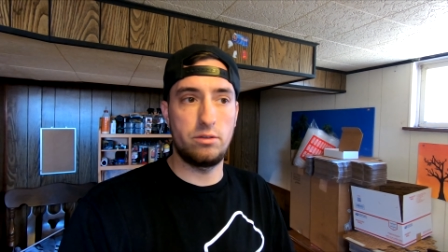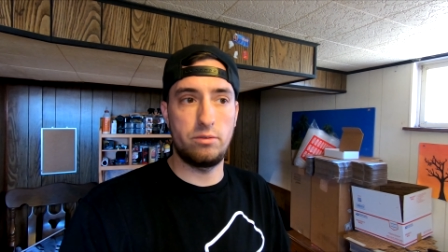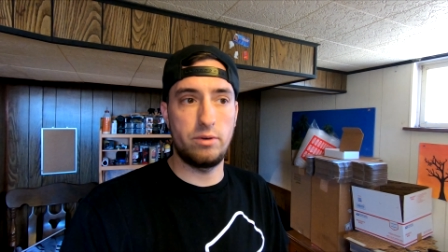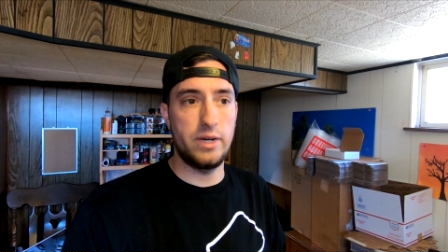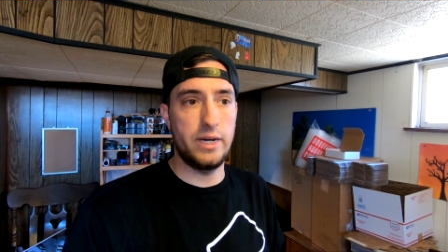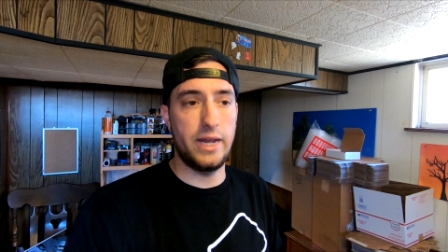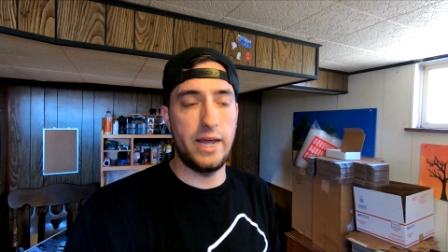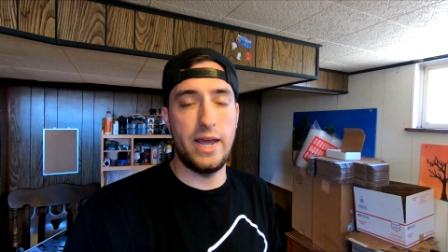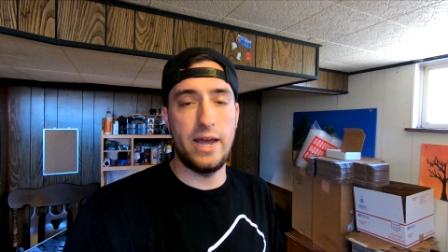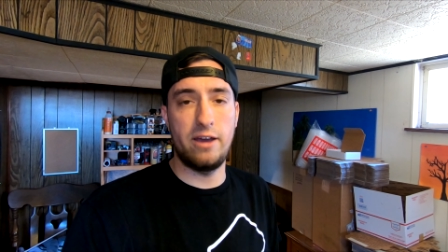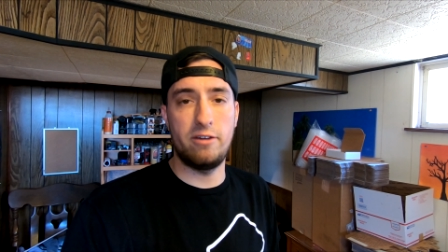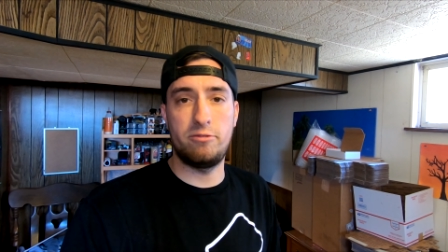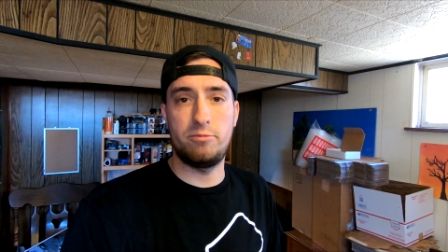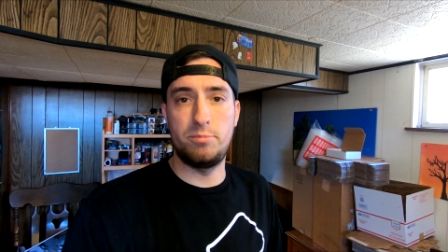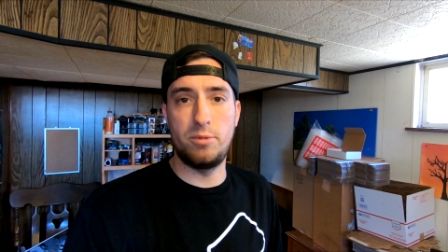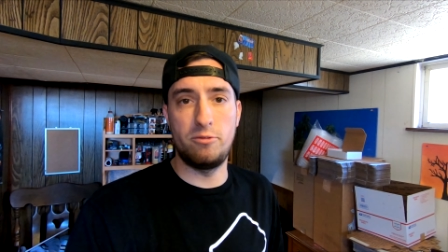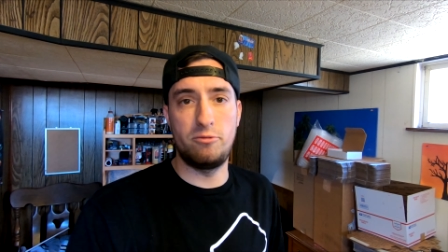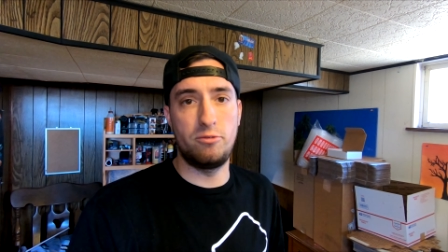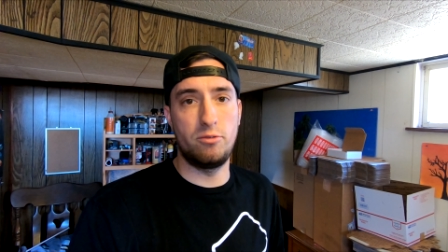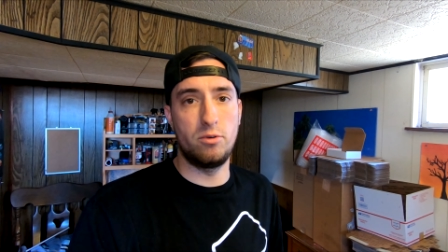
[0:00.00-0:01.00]
three and a half
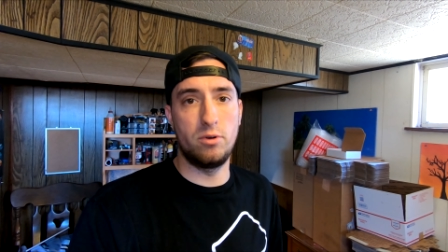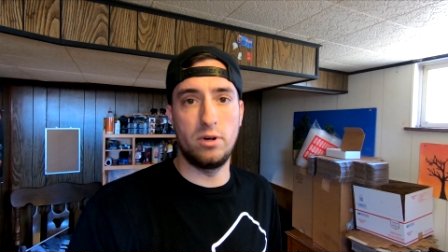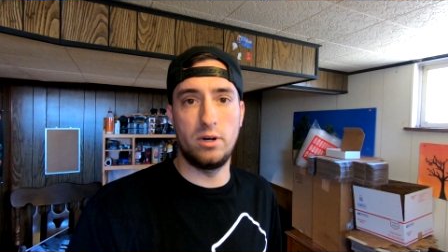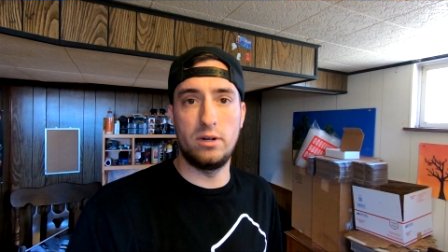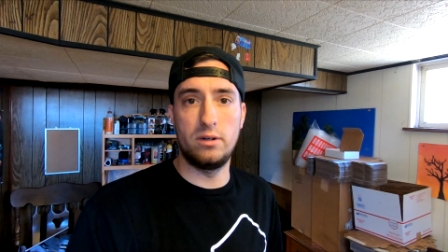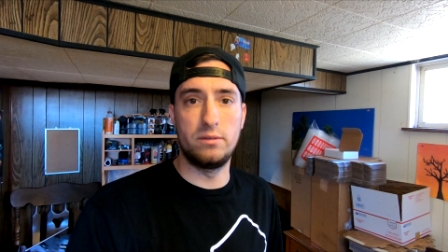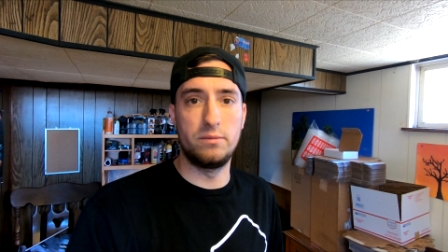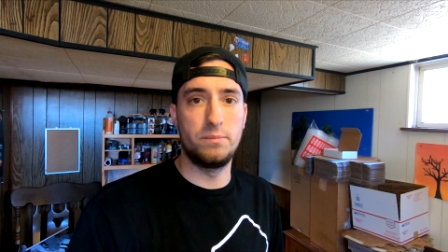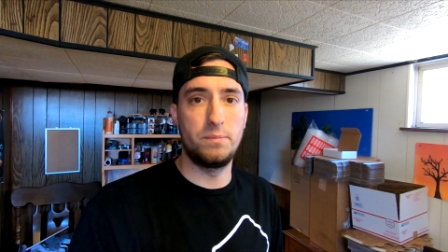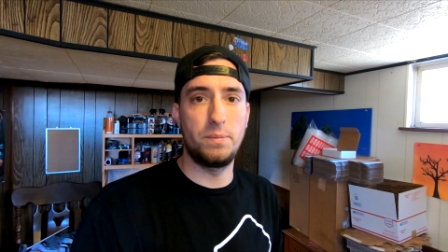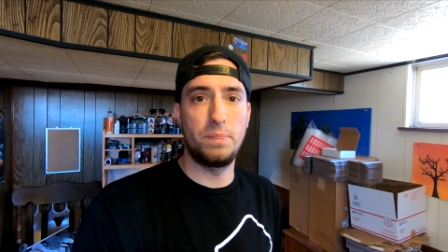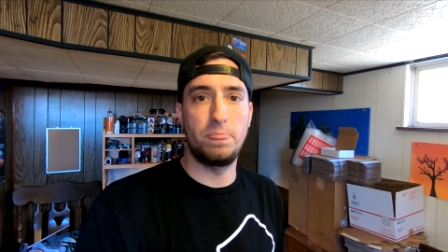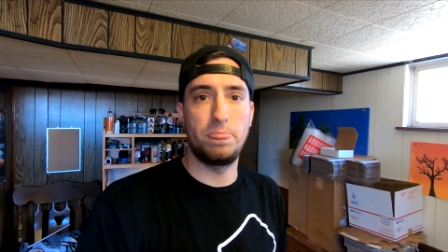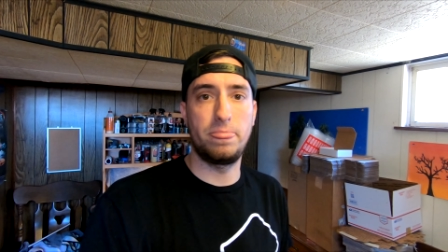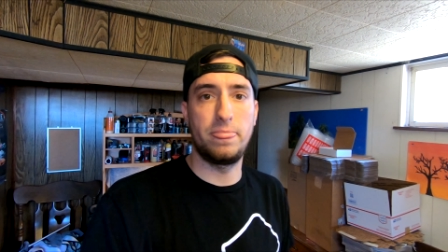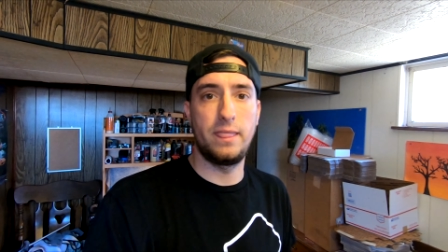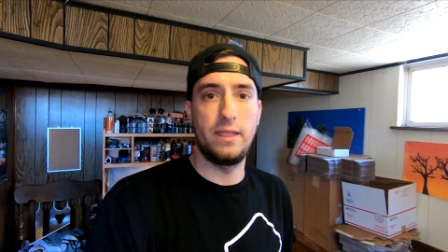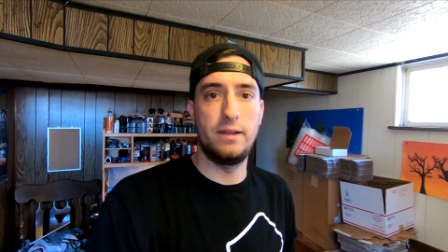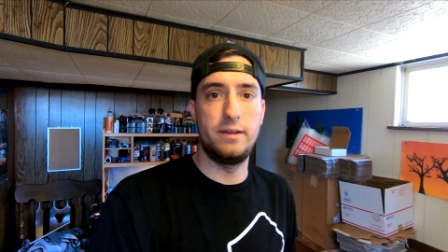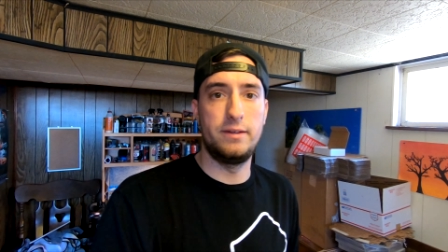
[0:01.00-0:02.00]
before
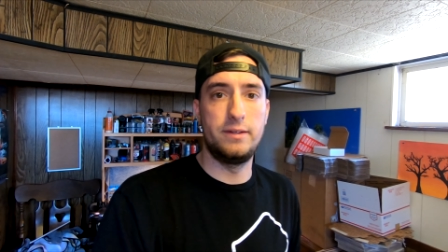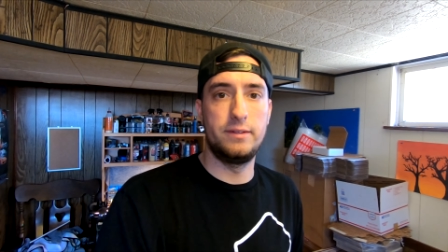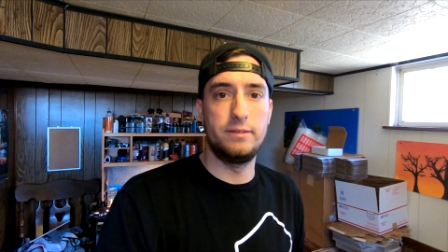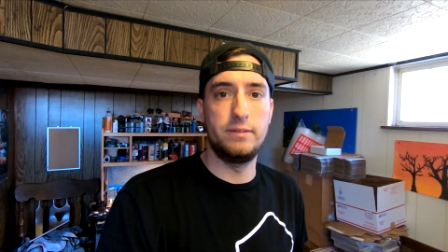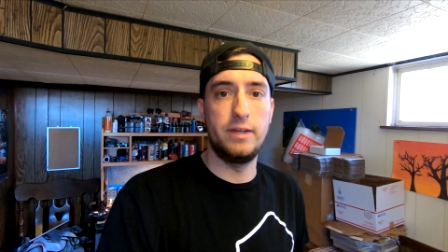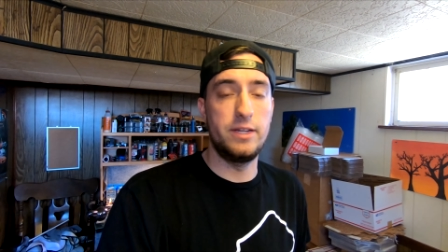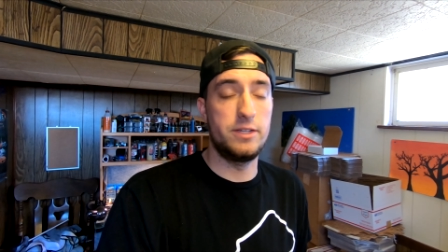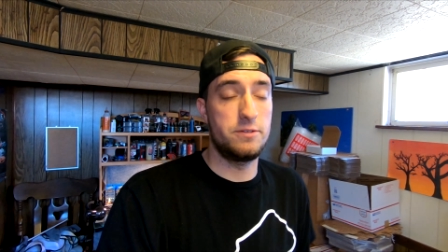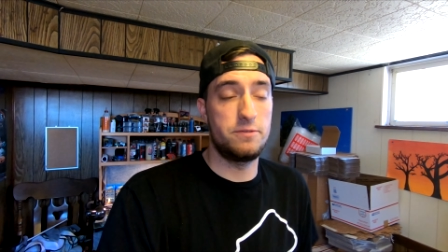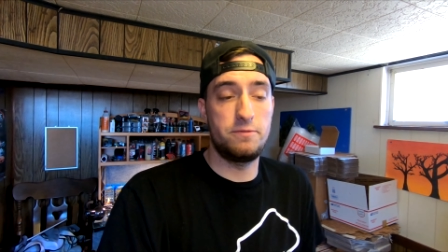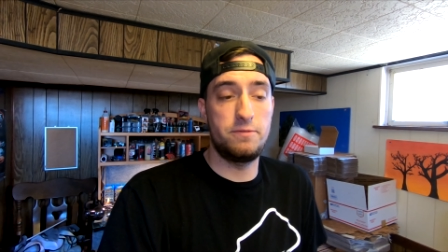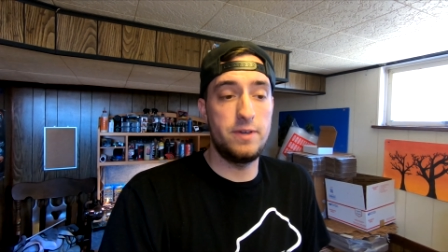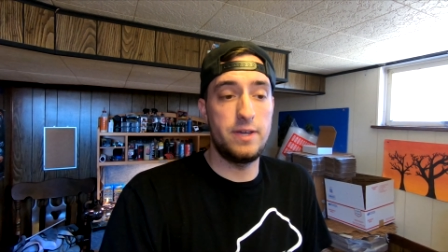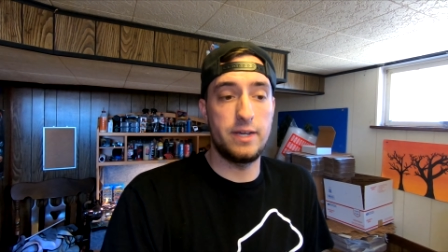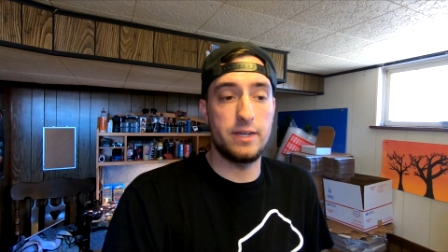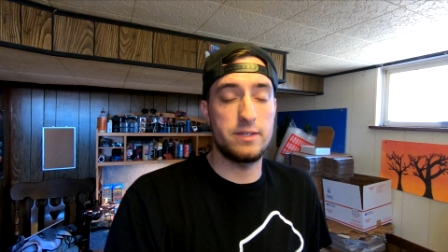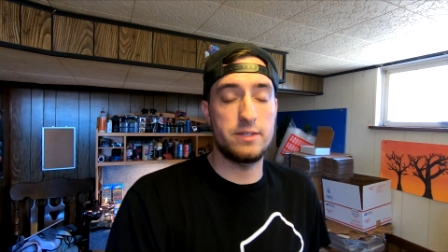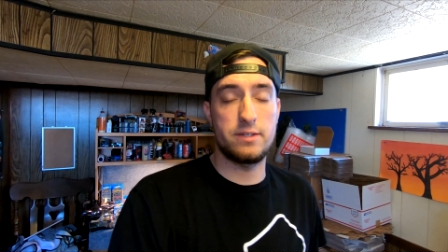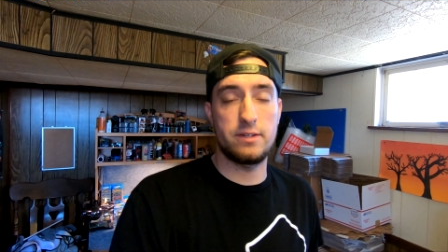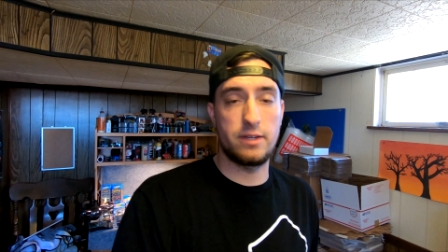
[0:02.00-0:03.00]
it's
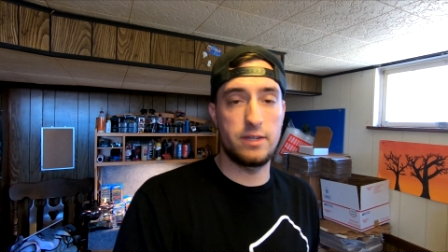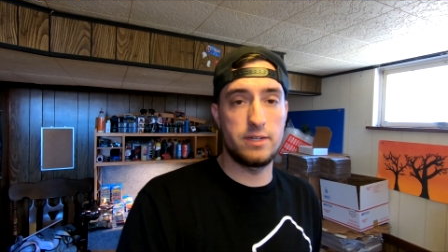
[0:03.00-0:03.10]
fixed.